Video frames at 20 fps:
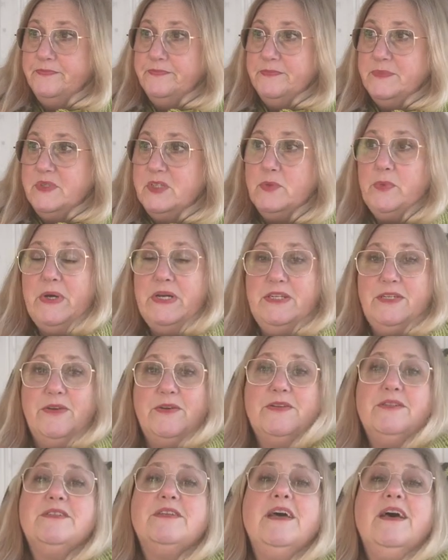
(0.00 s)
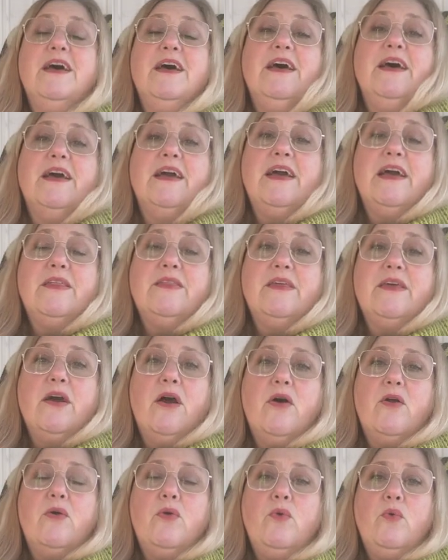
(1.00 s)
sweaters, and they
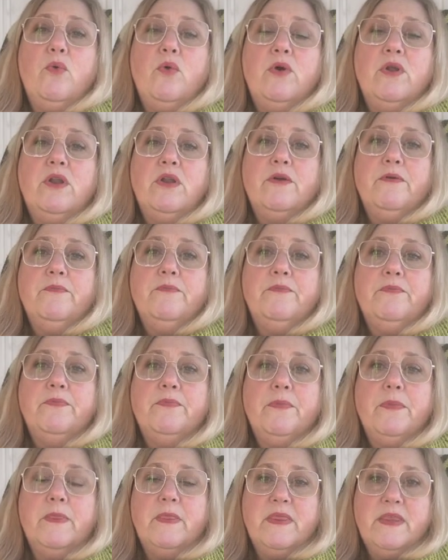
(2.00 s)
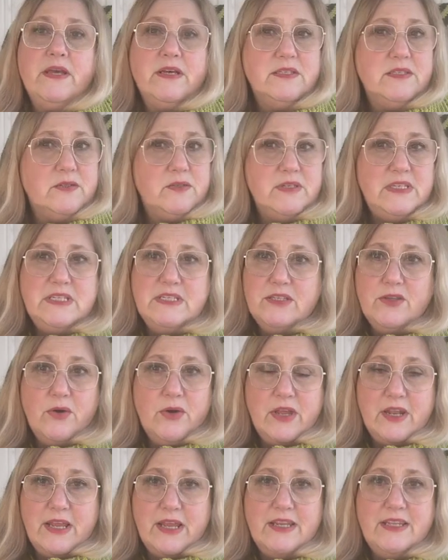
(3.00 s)
are all just in
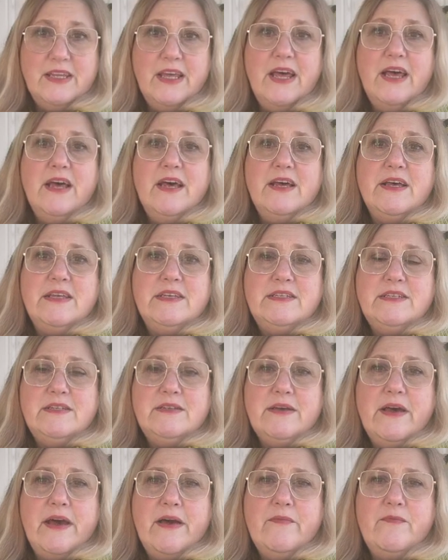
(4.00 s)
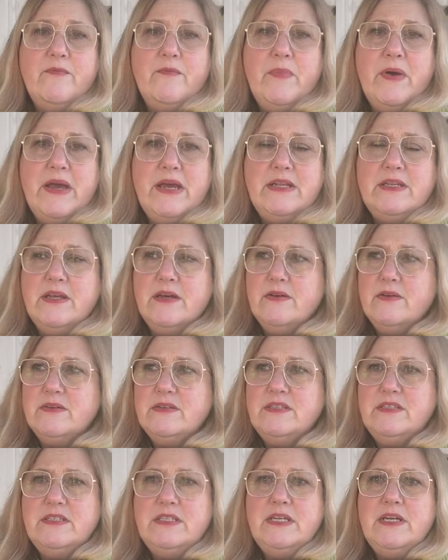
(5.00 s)
stockinette. She have made a
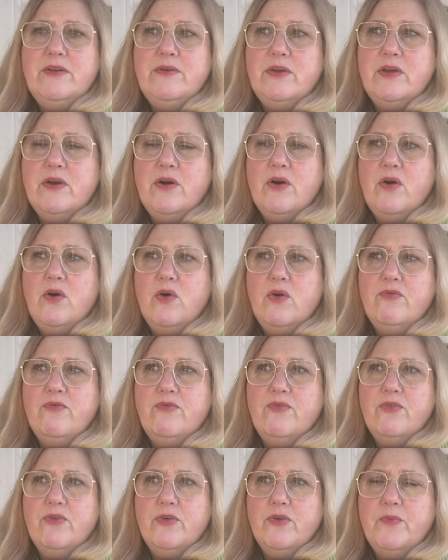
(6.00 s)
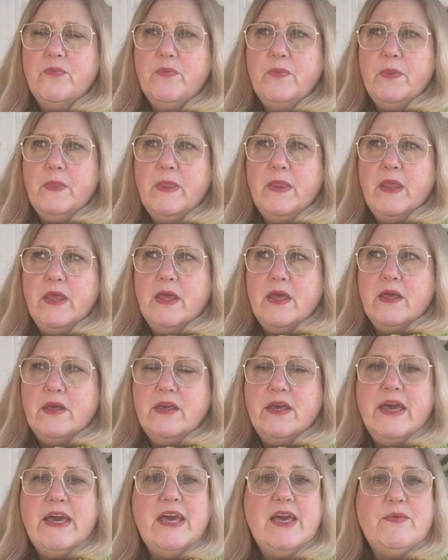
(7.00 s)
series of
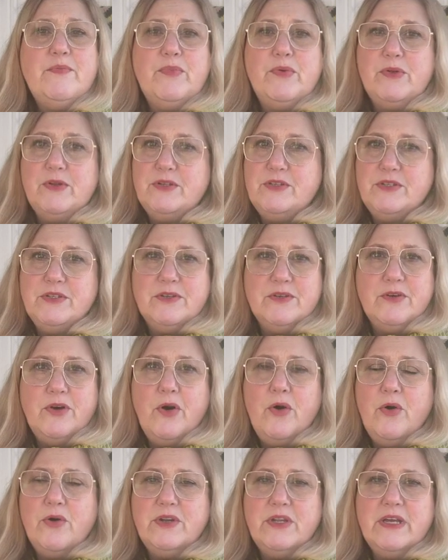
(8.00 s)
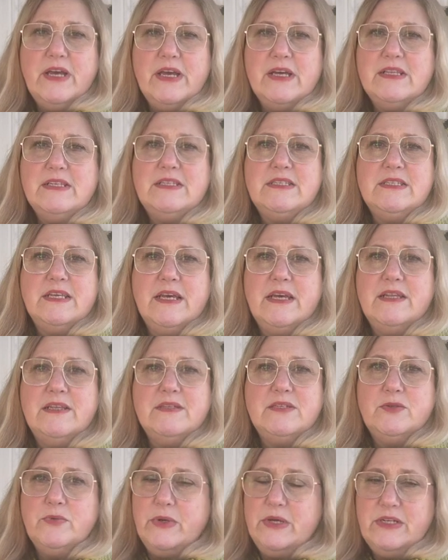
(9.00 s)
cabled cardigans and
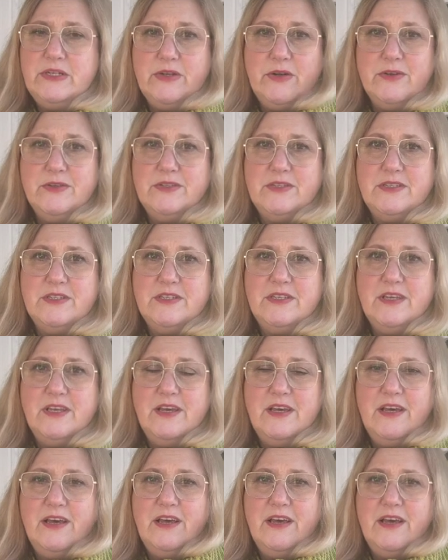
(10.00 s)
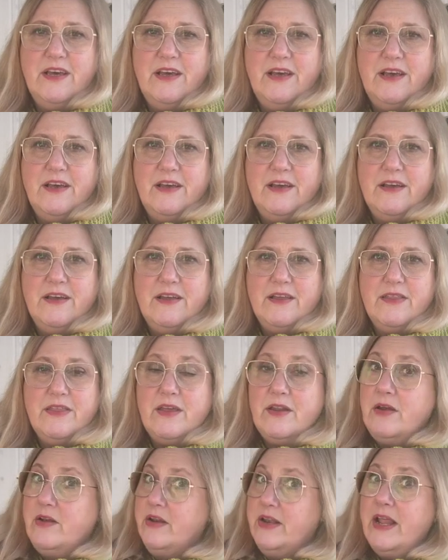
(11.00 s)
sweaters that
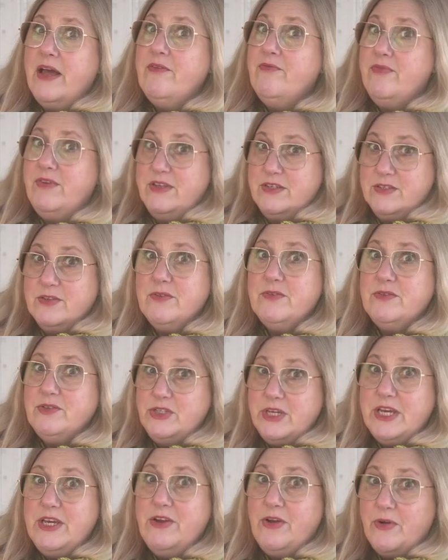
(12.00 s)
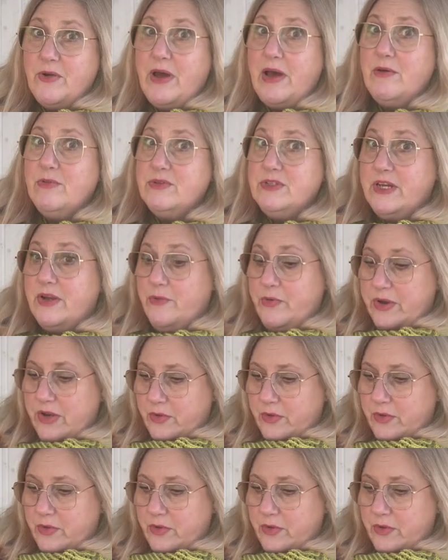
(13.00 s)
are lovely, so check her out. I really